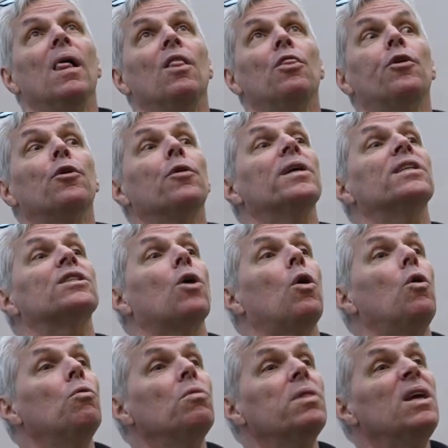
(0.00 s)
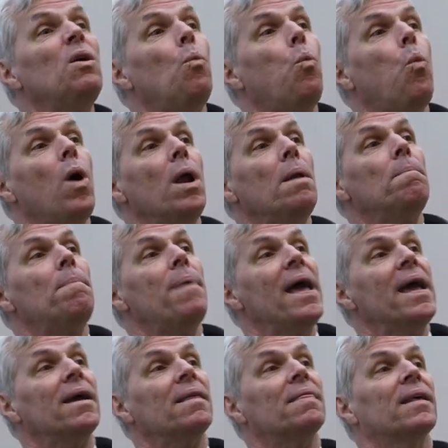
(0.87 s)
There is only one
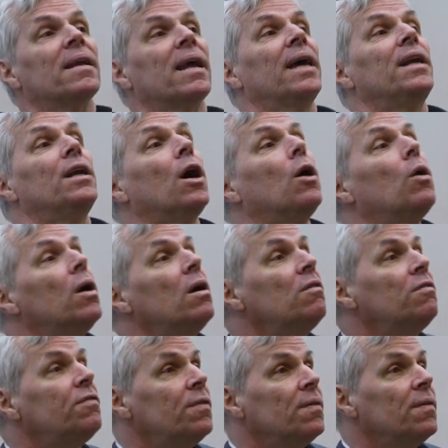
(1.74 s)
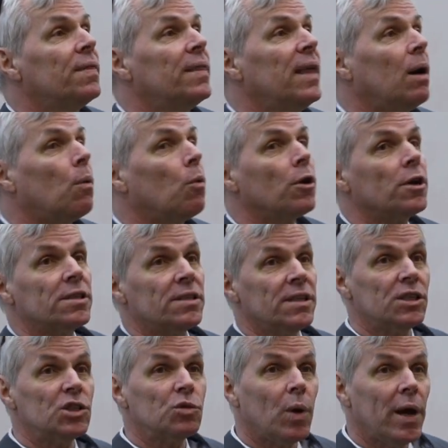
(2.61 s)
bank that I know of that works
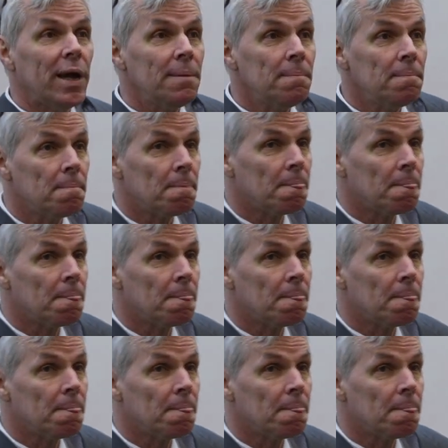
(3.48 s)
this way.